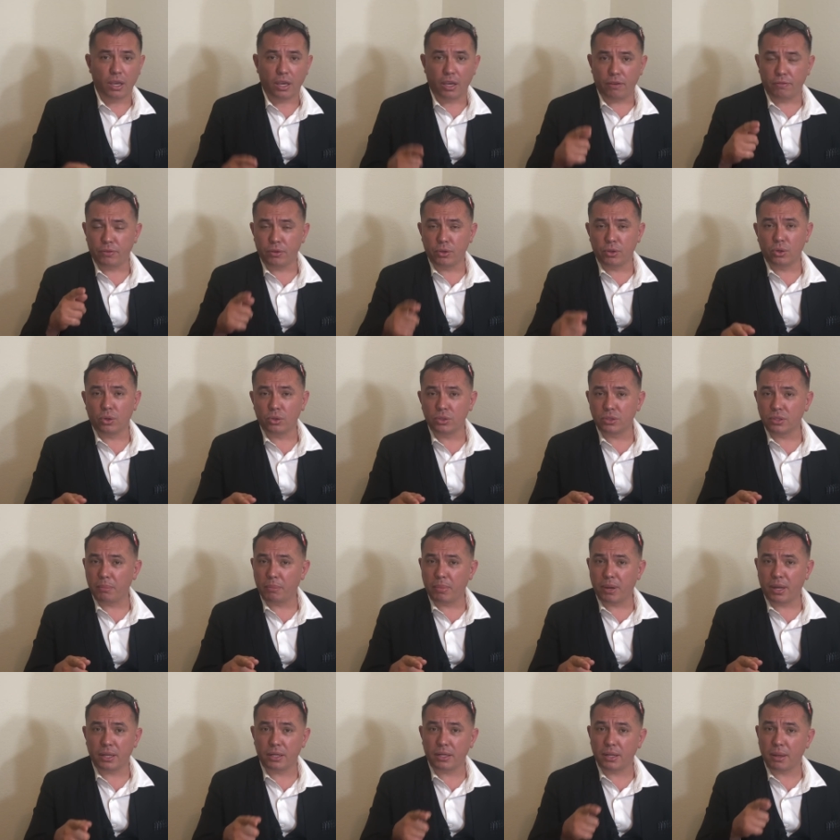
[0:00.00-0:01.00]
if you know
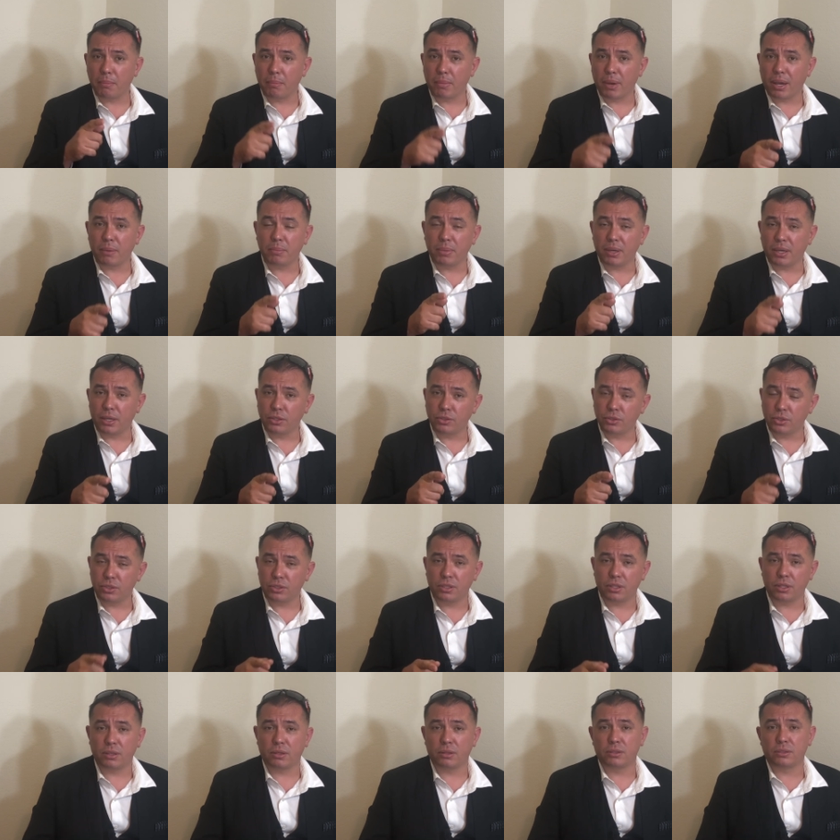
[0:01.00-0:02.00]
somebody that might be
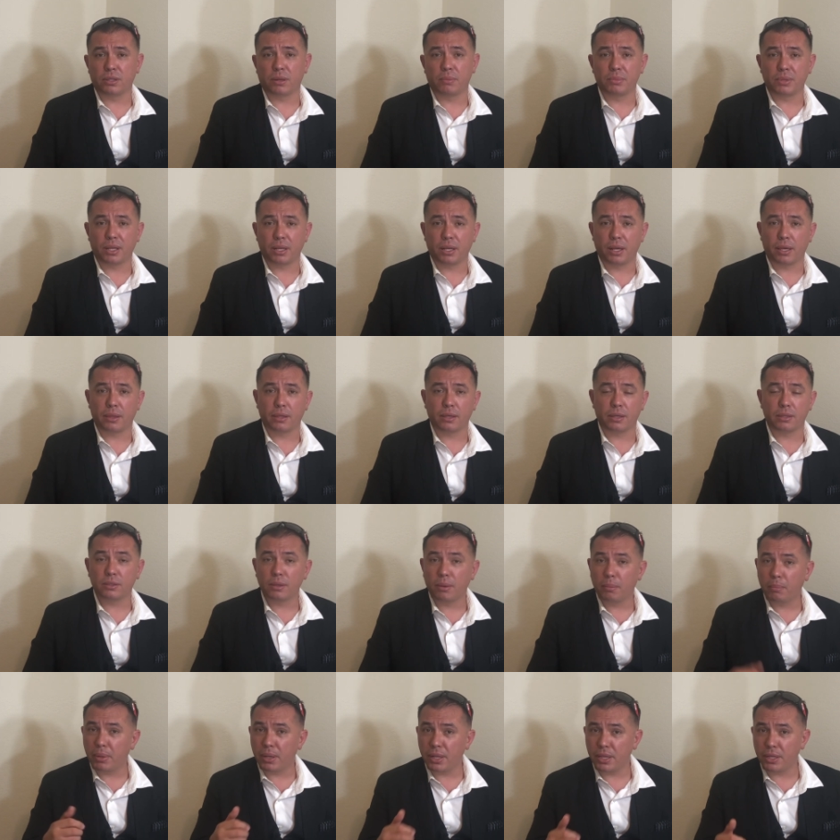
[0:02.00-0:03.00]
interested in something like this,
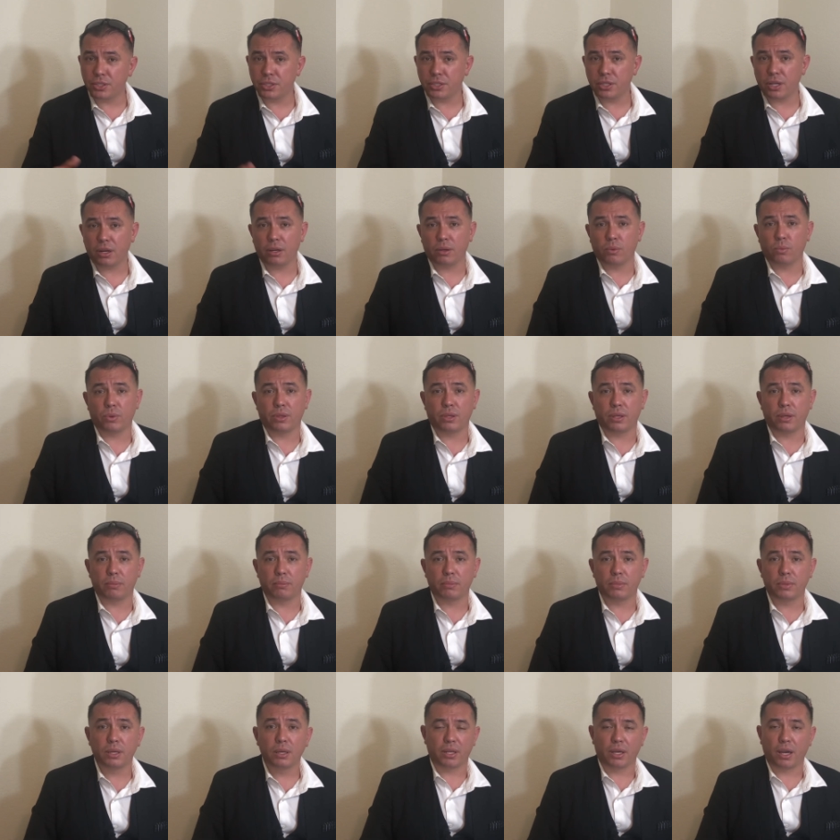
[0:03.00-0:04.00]
please share it with them.
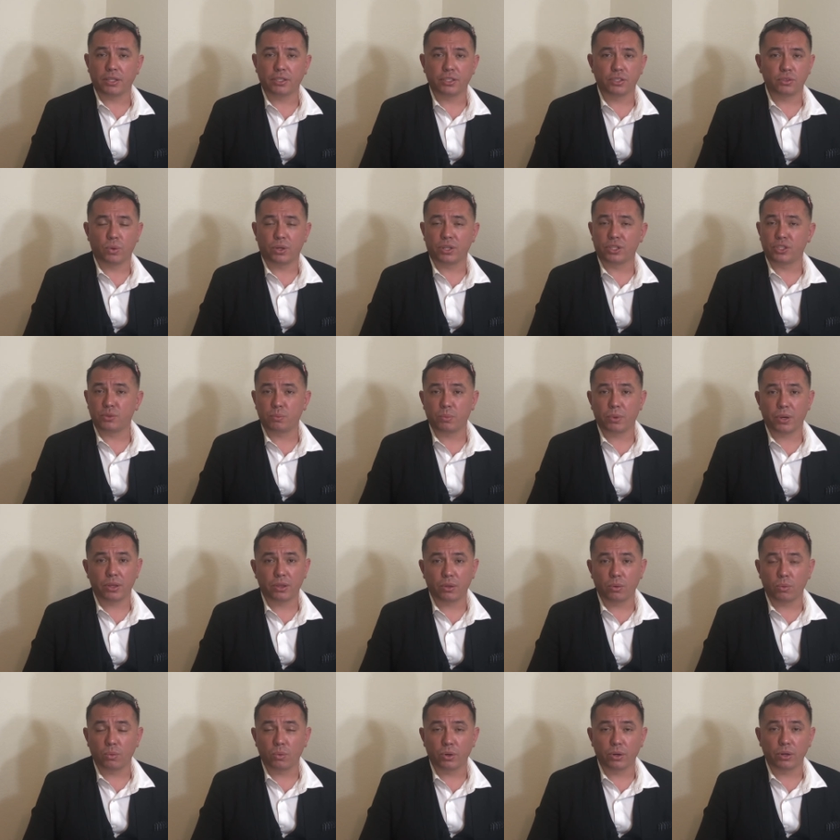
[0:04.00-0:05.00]
I just want to spread
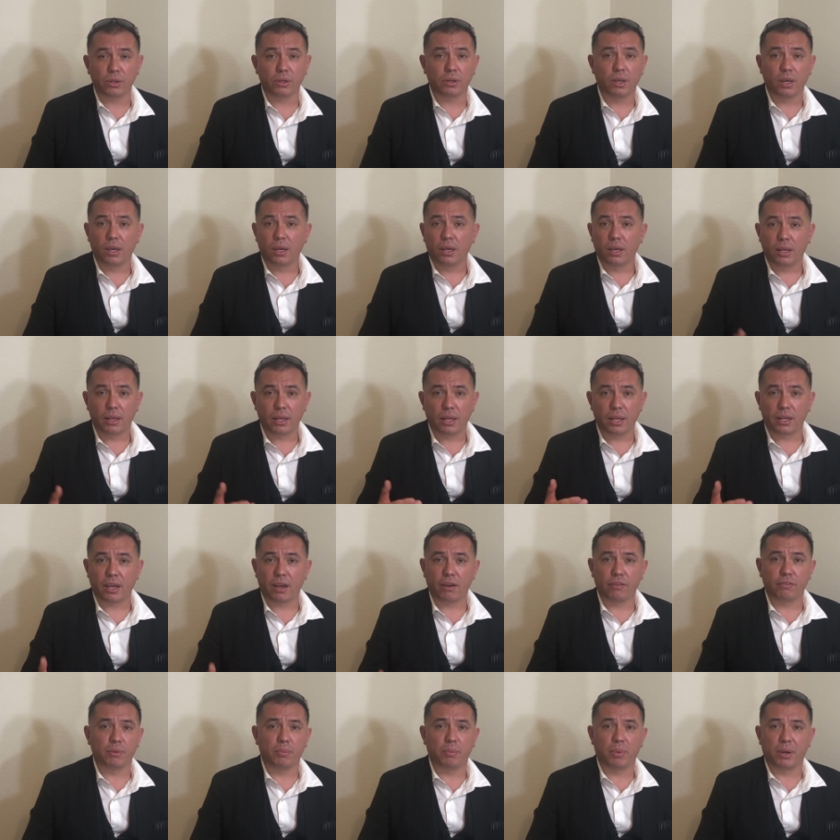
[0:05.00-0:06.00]
the word. Let
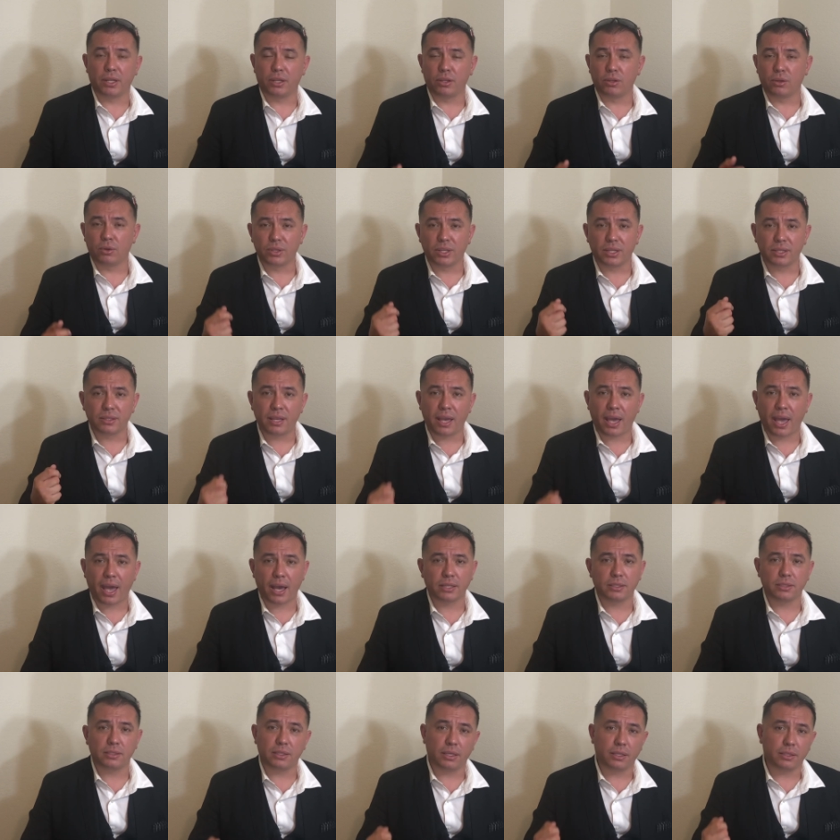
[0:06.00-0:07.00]
everybody know that
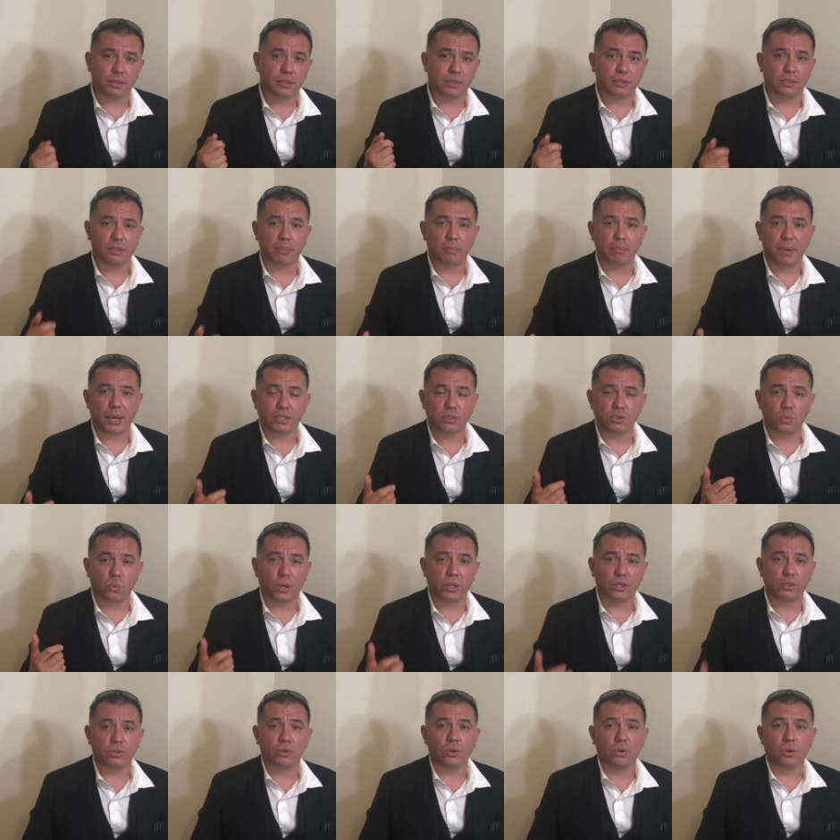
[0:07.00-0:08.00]
tax liens is the best way
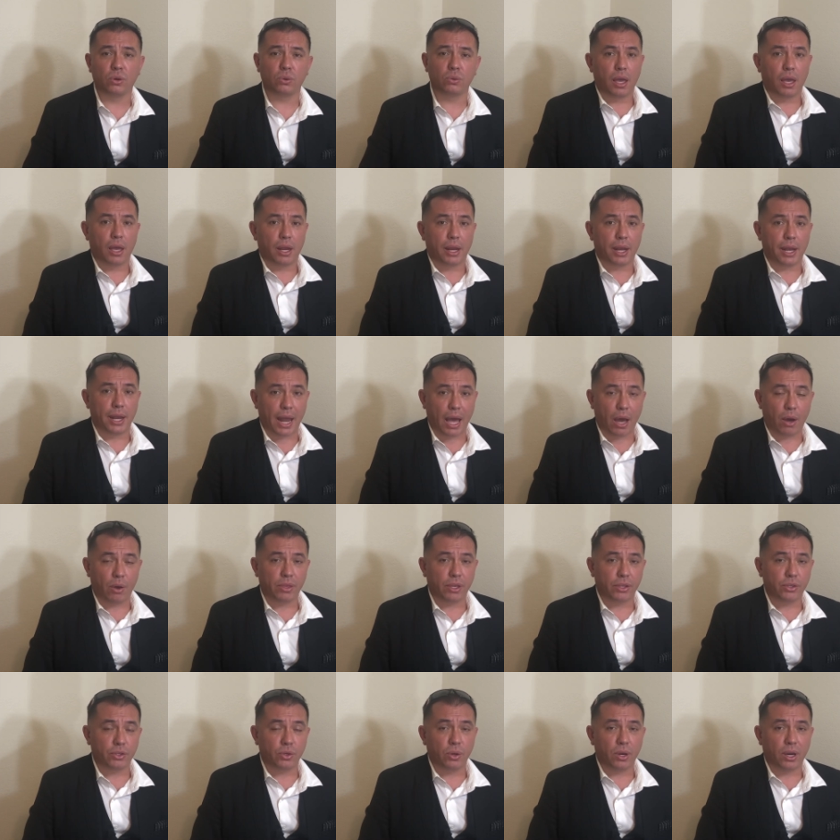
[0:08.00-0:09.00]
to go. Now
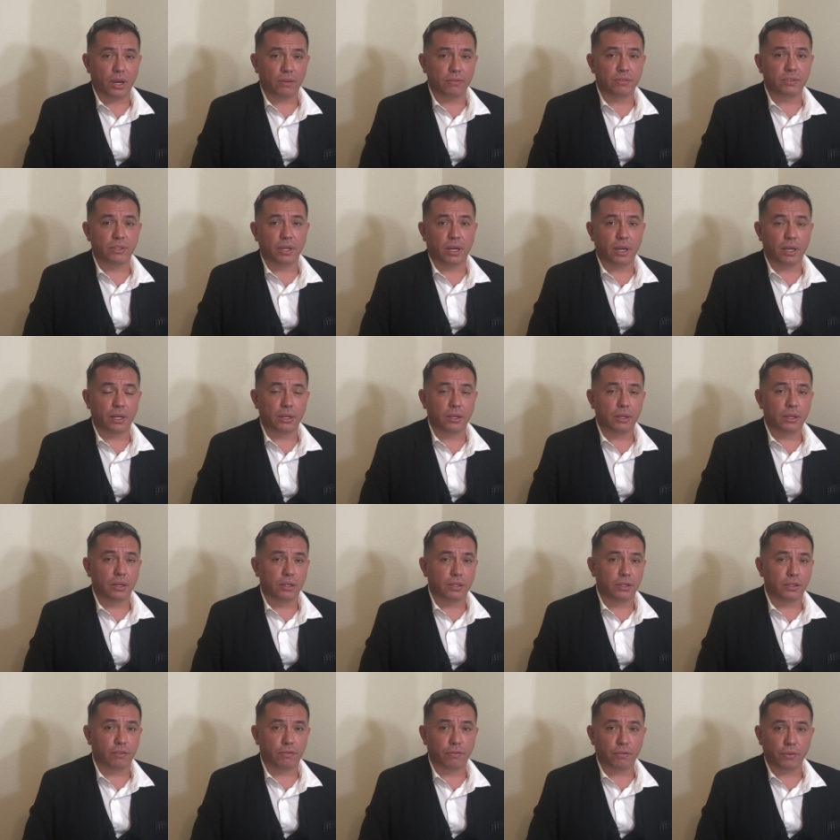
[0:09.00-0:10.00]
that you have done
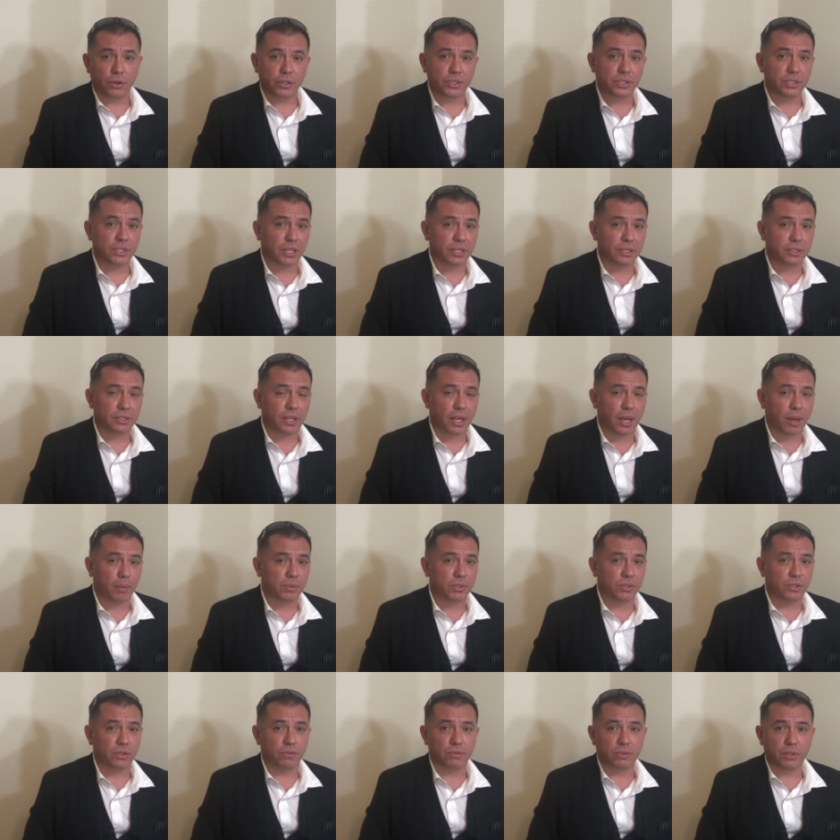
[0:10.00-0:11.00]
the first 6
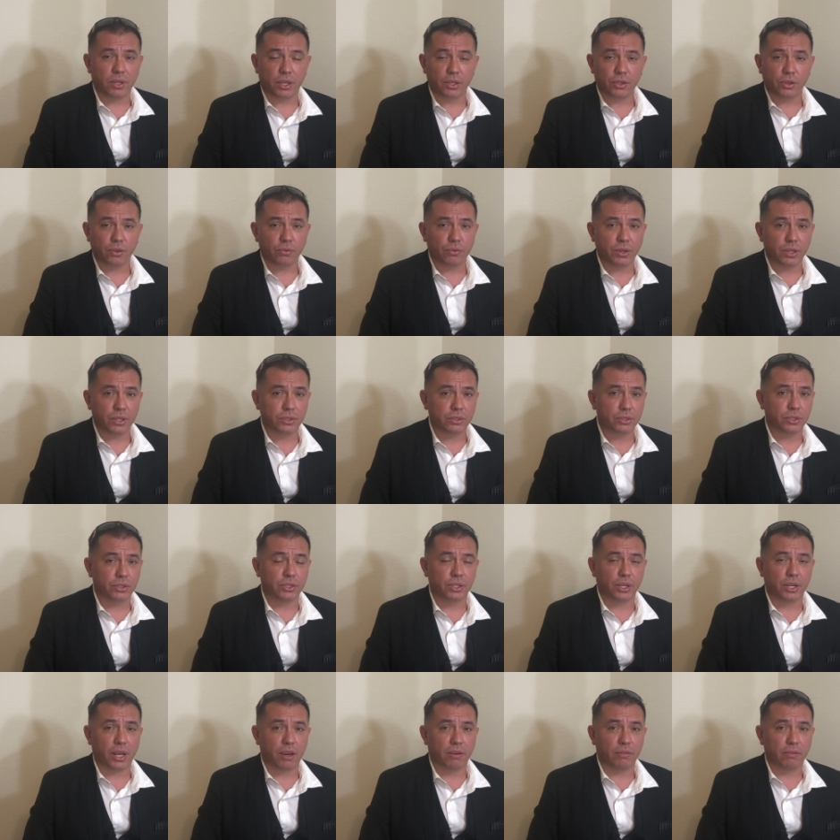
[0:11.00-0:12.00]
steps, you've done your research
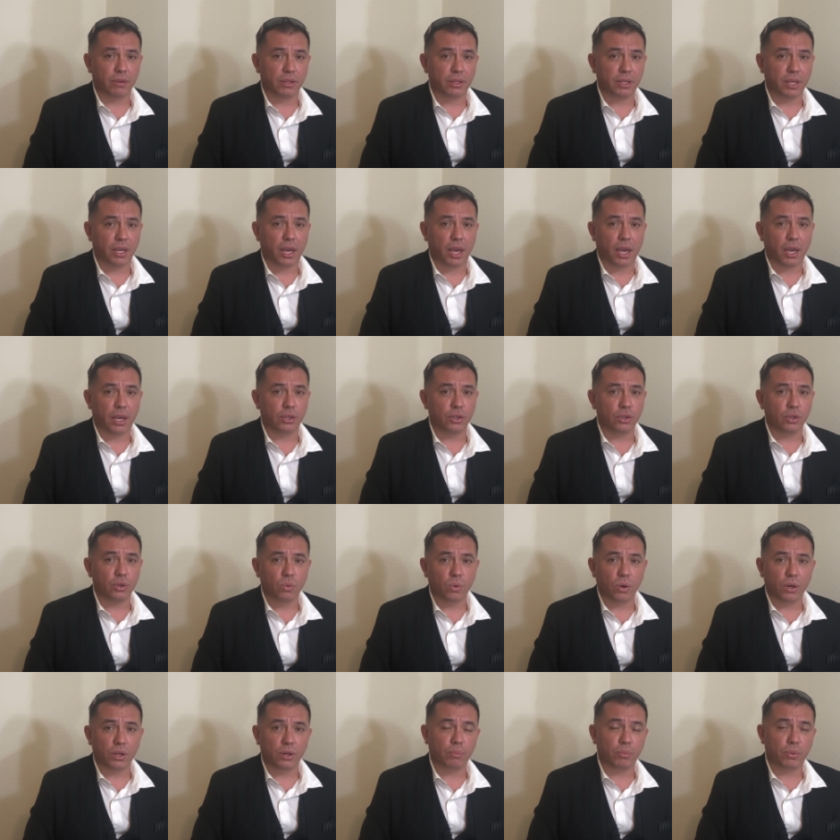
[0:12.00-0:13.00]
and everything, and you
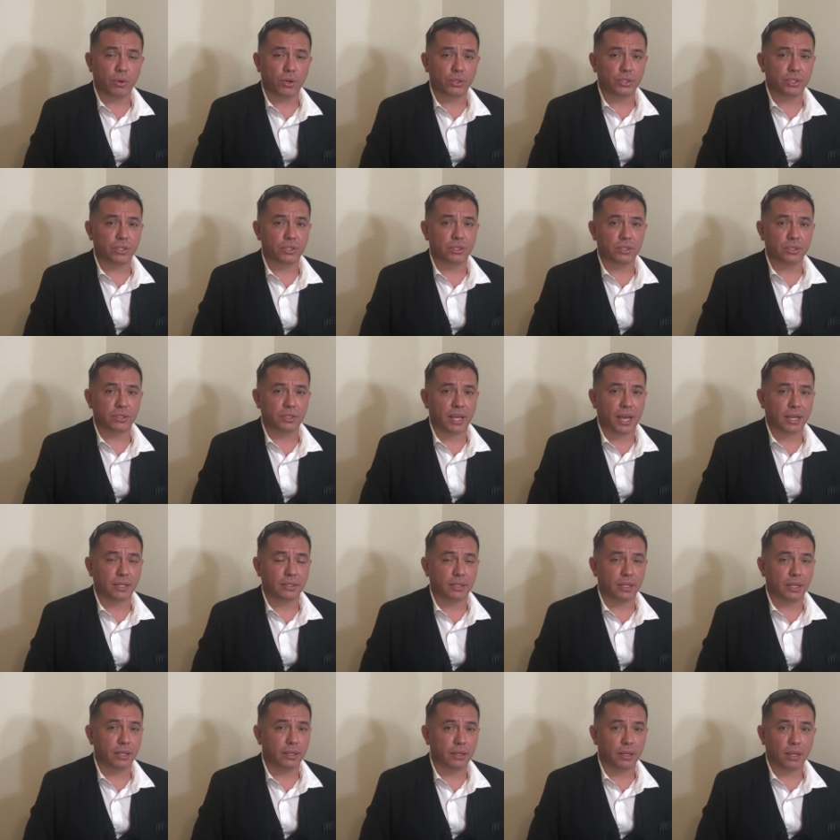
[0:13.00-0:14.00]
want to purchase this tax
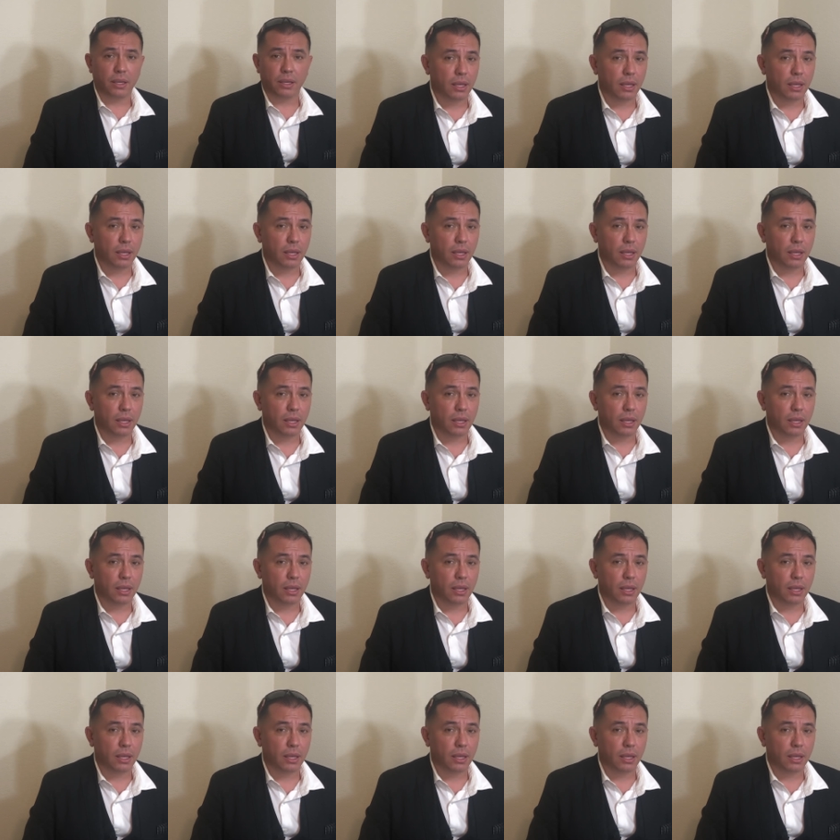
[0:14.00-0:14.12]
lien,